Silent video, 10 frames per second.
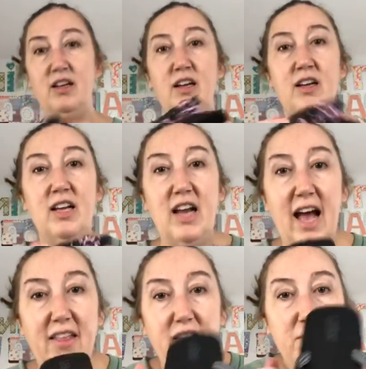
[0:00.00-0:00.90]
You can
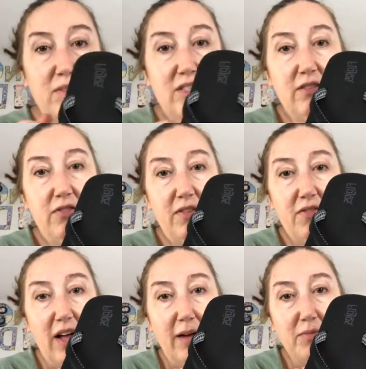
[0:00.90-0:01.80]
add them to
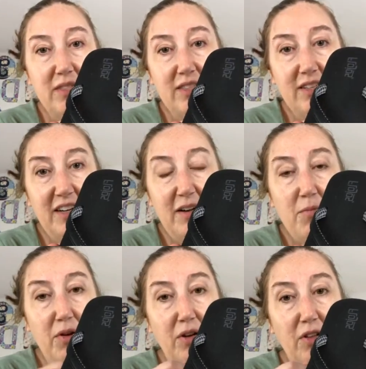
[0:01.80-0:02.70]
flip-flops.
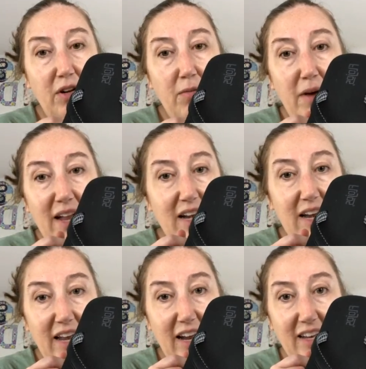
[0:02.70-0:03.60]
Put a little button
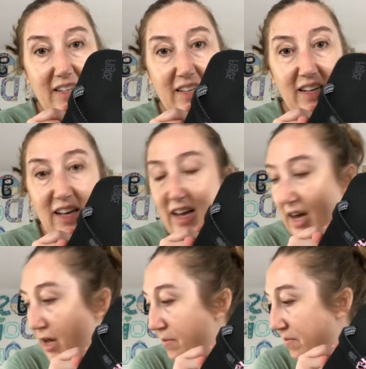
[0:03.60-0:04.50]
in it.
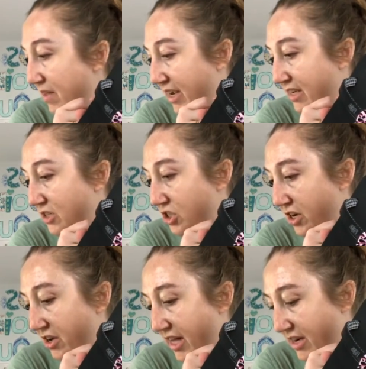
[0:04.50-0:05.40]
I can show
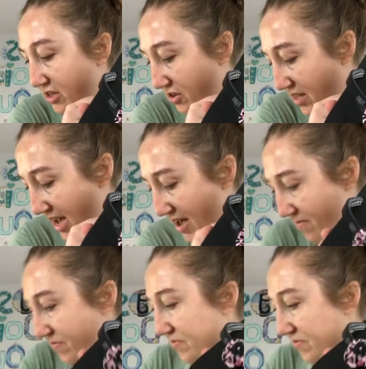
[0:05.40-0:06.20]
you how to do that.